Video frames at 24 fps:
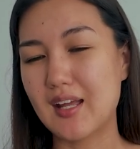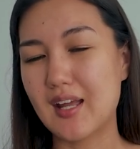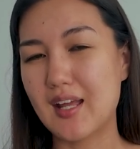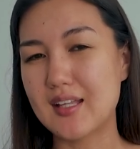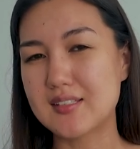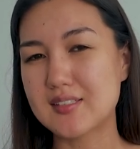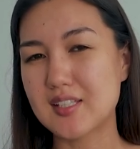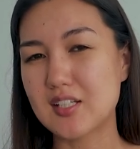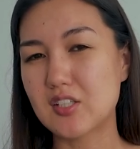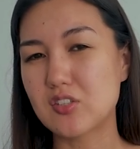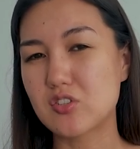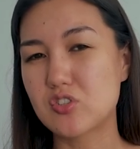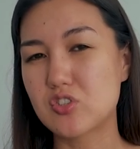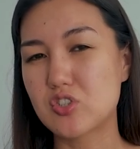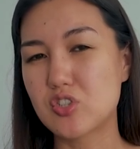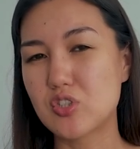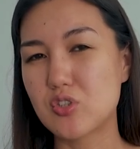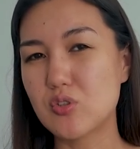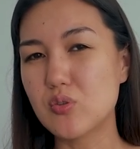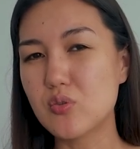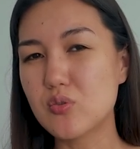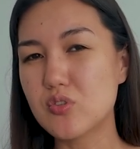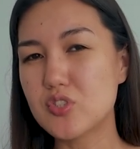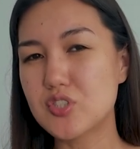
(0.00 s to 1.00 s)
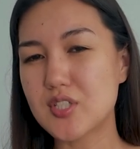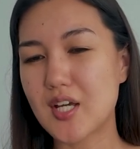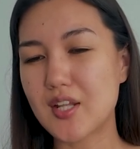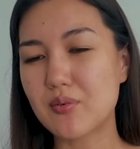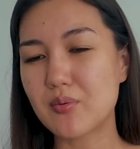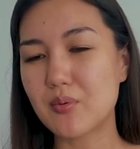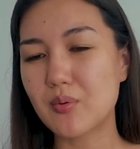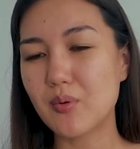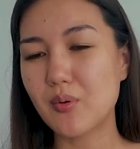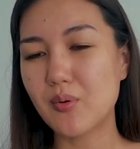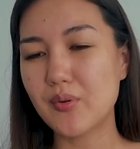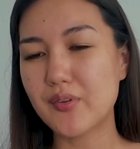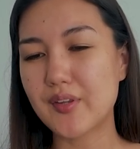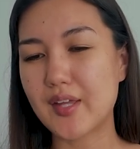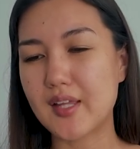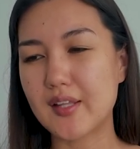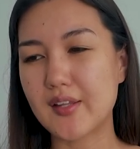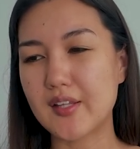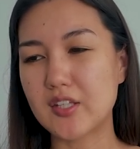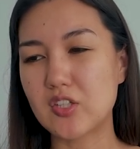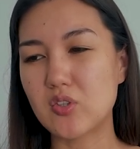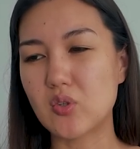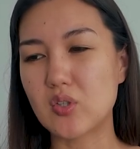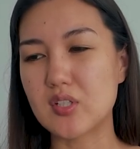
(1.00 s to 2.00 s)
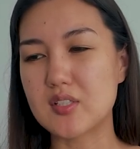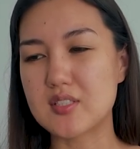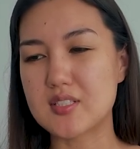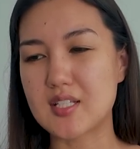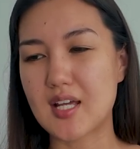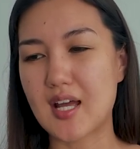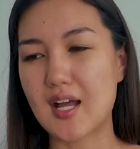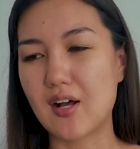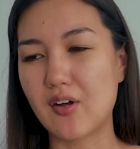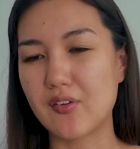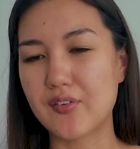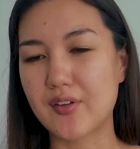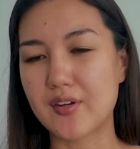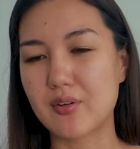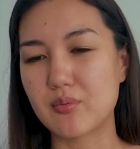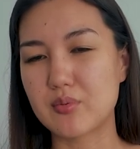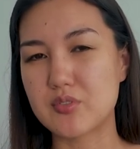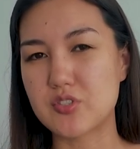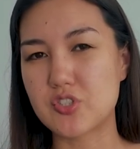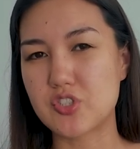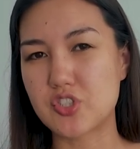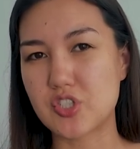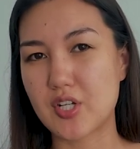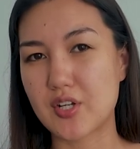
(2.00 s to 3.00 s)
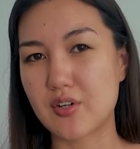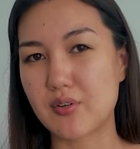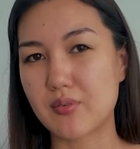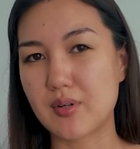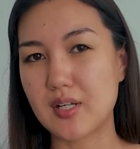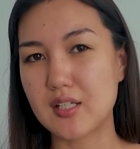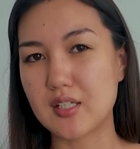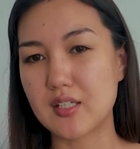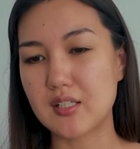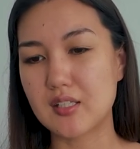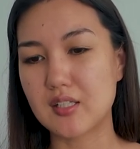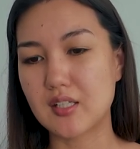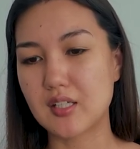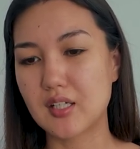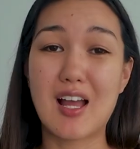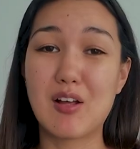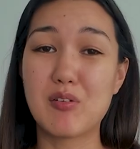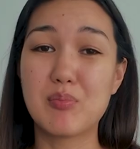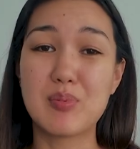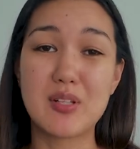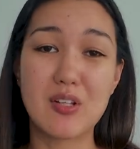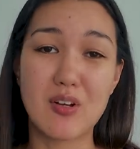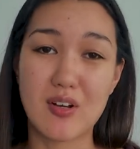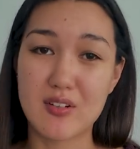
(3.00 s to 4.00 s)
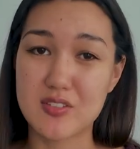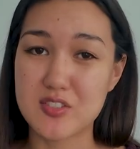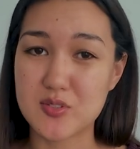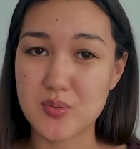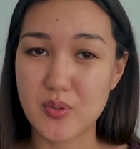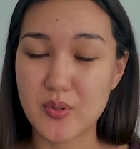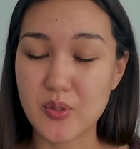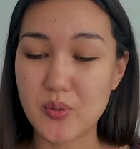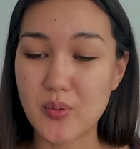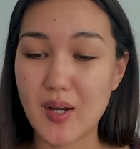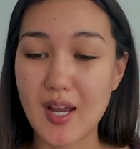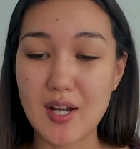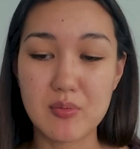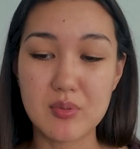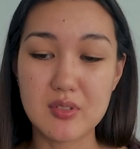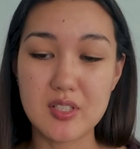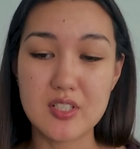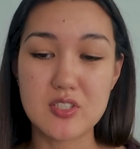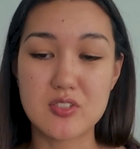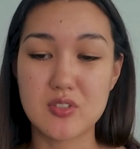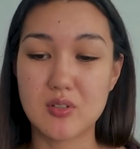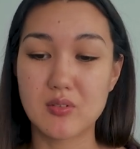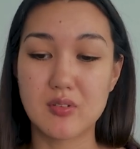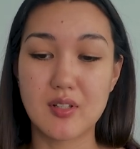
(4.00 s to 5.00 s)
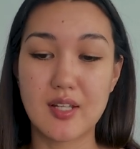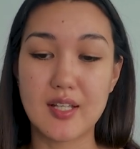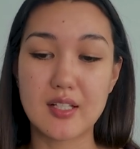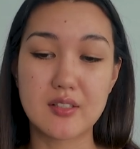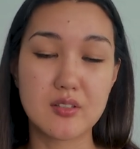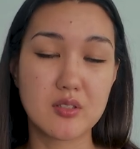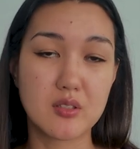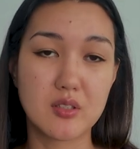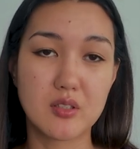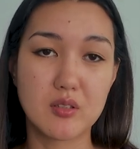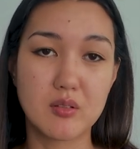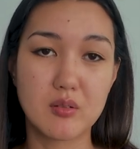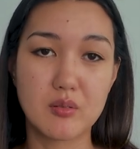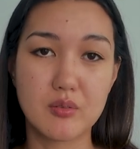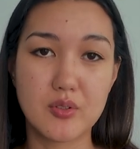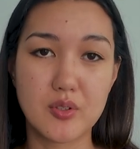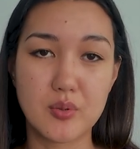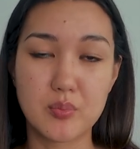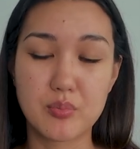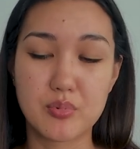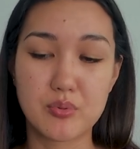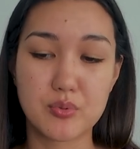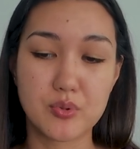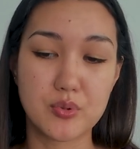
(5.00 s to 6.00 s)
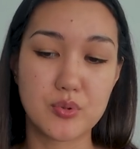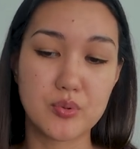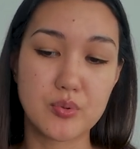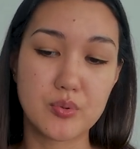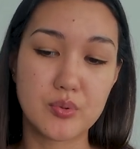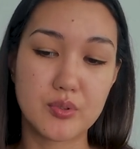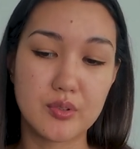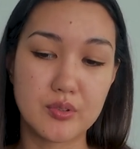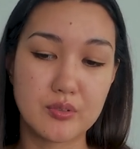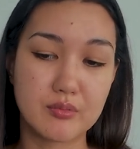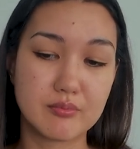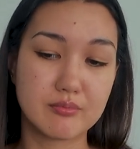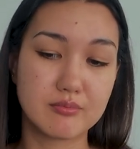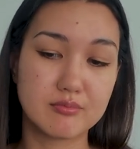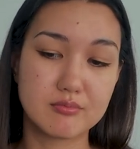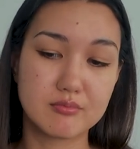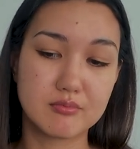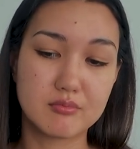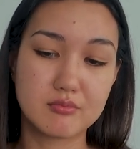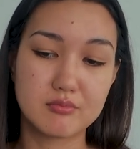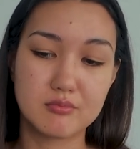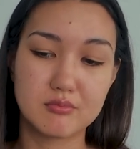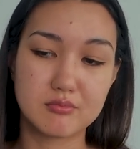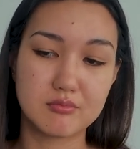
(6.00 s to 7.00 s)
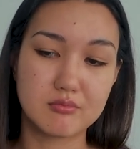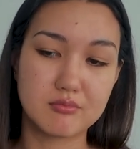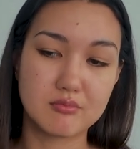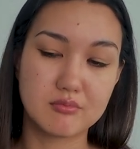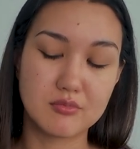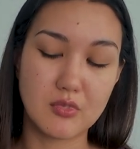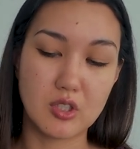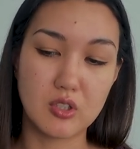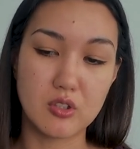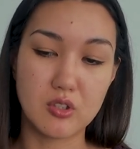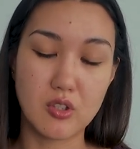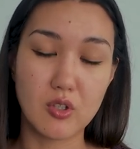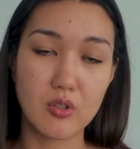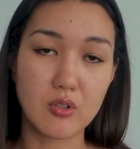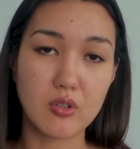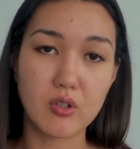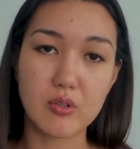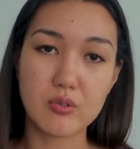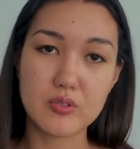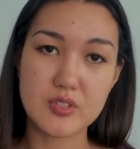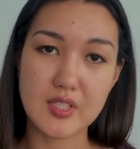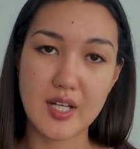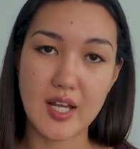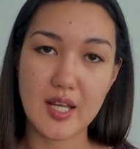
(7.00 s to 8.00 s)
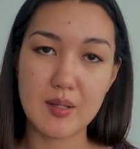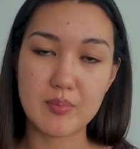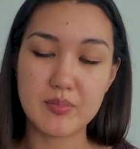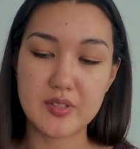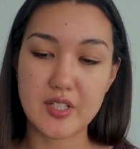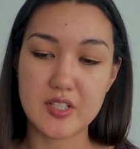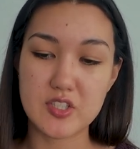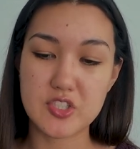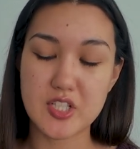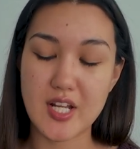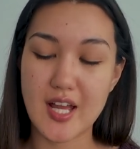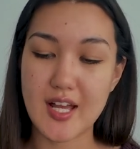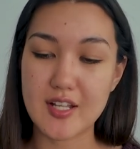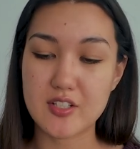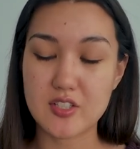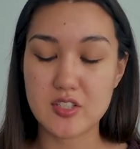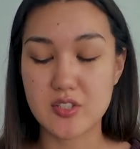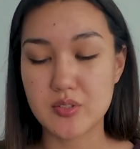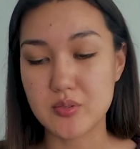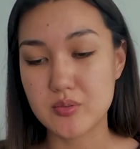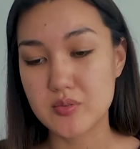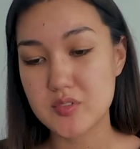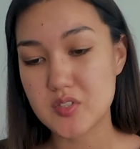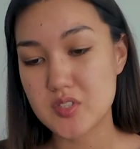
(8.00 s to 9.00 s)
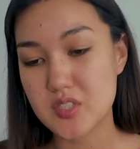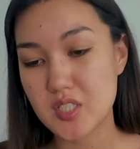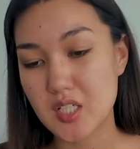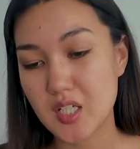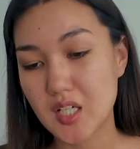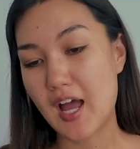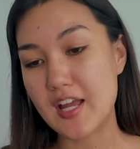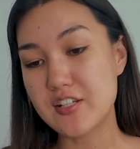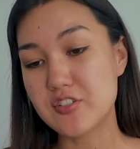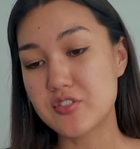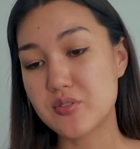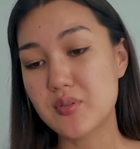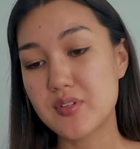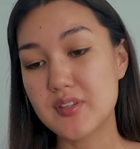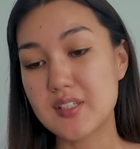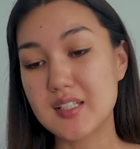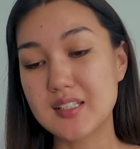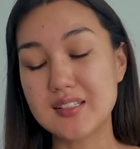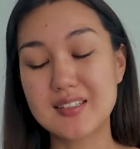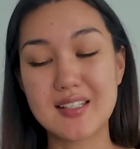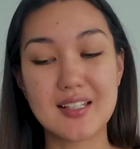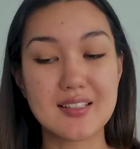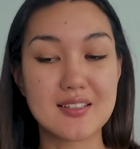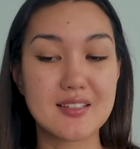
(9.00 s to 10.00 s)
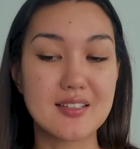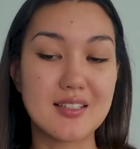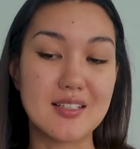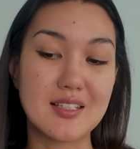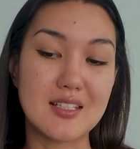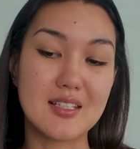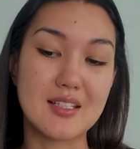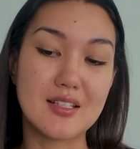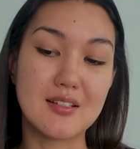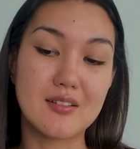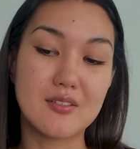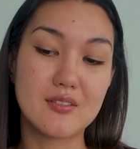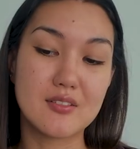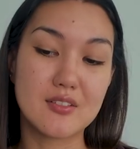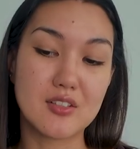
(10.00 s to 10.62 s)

it's like too general that like you can tell that it was generated. I'll be honest with you, I really don't like the Brune logo type that chat used. I do think that the